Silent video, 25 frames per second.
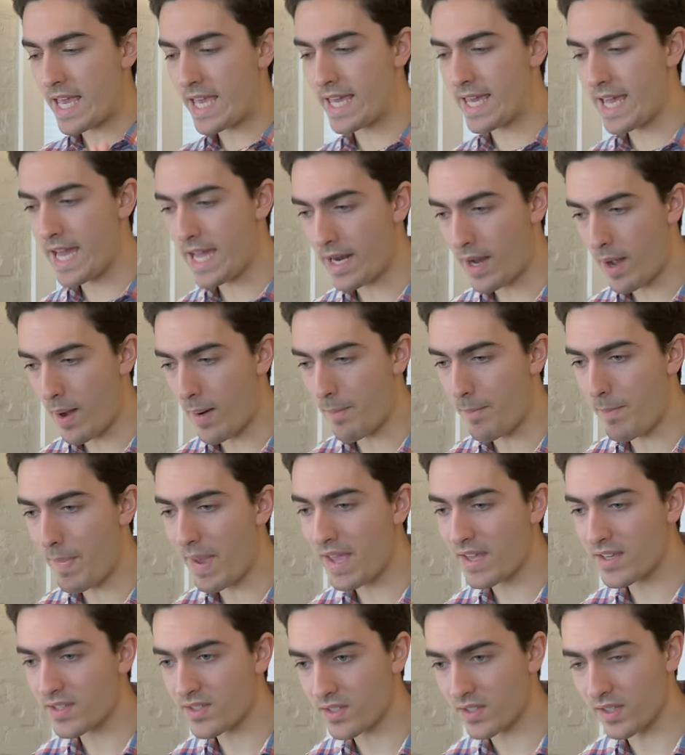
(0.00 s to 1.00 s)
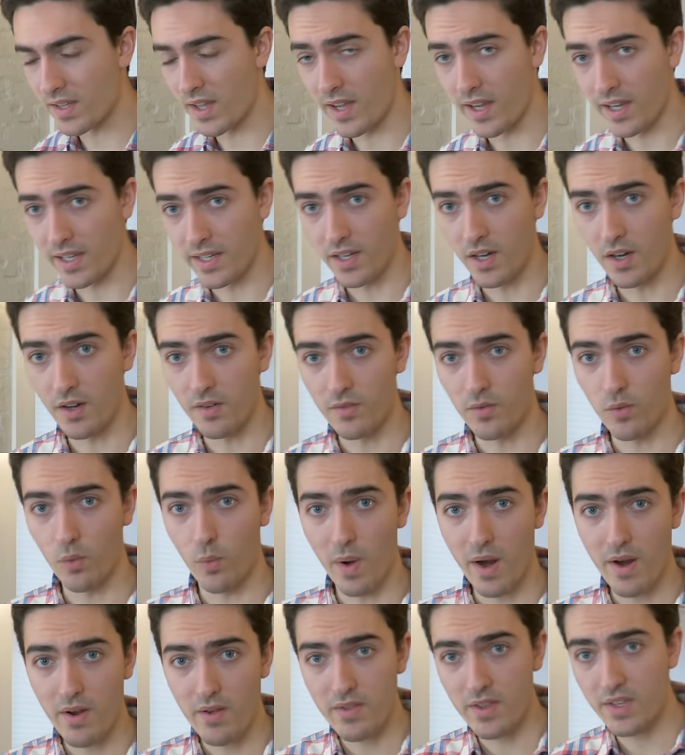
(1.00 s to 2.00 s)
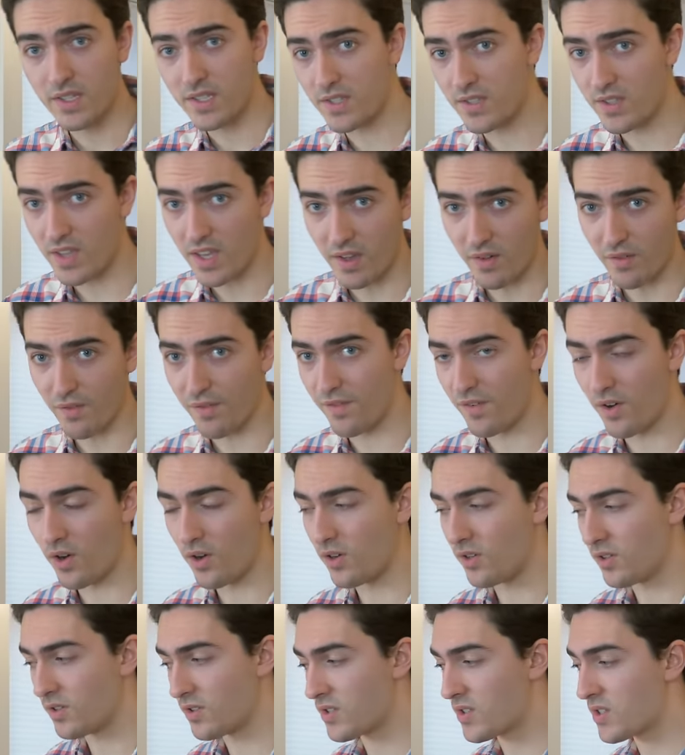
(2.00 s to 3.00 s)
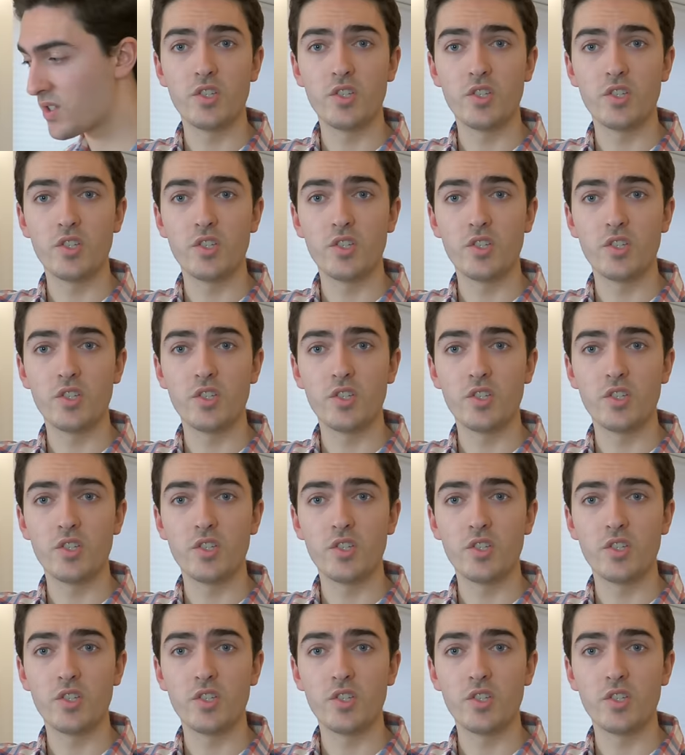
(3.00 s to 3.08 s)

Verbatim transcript: get a baseline of where this thing falls.